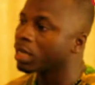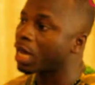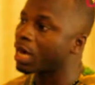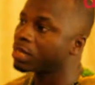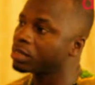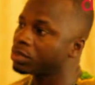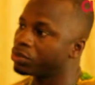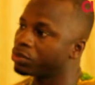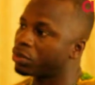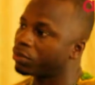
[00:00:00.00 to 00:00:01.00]
Ghana
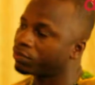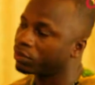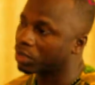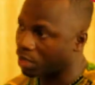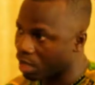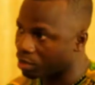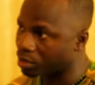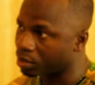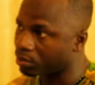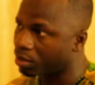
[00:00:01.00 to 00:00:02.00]
Institute of
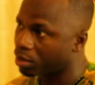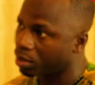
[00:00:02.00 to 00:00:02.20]
Journalism.